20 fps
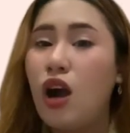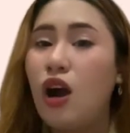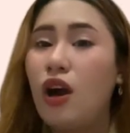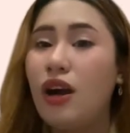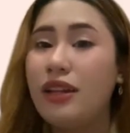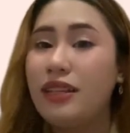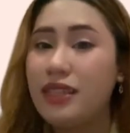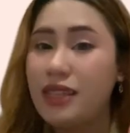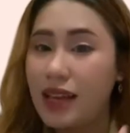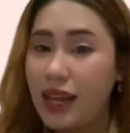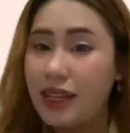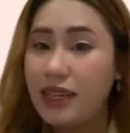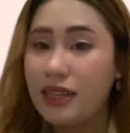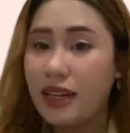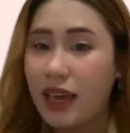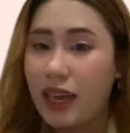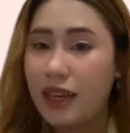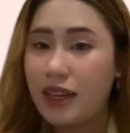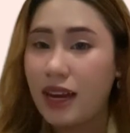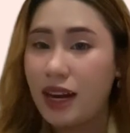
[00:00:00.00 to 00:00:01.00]
On the other
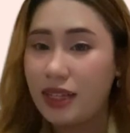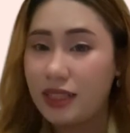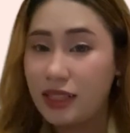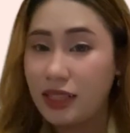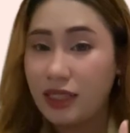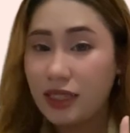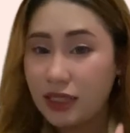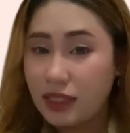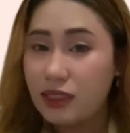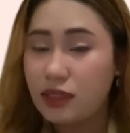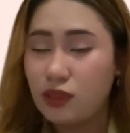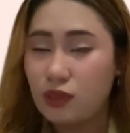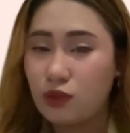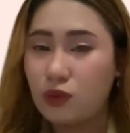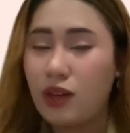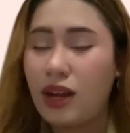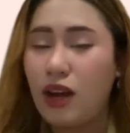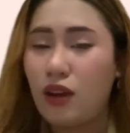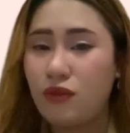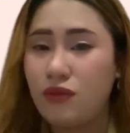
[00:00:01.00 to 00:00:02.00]
hand, Article
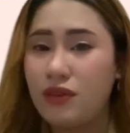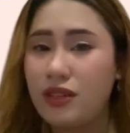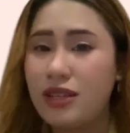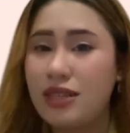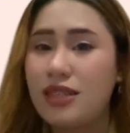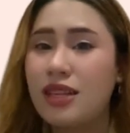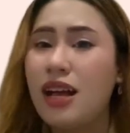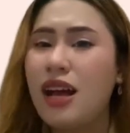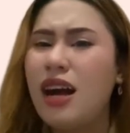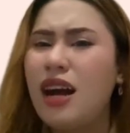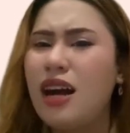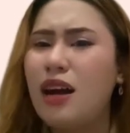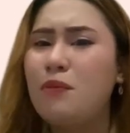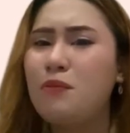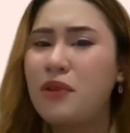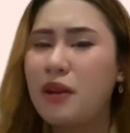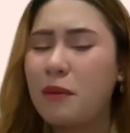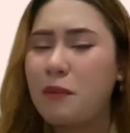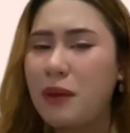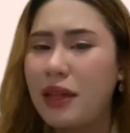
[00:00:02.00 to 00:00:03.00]
2 offers a
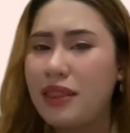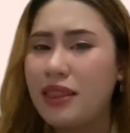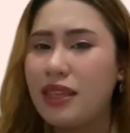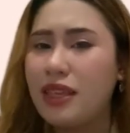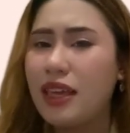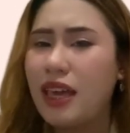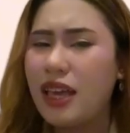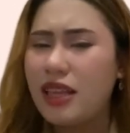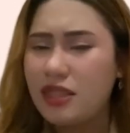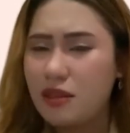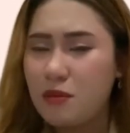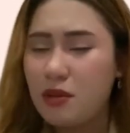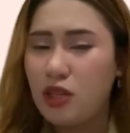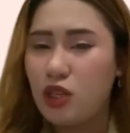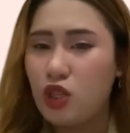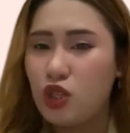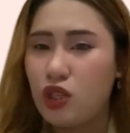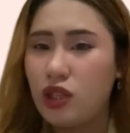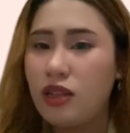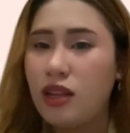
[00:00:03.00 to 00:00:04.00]
pragmatic
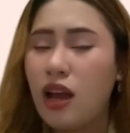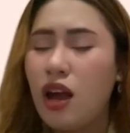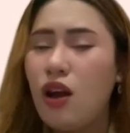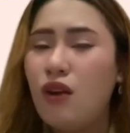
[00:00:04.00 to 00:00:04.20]
examination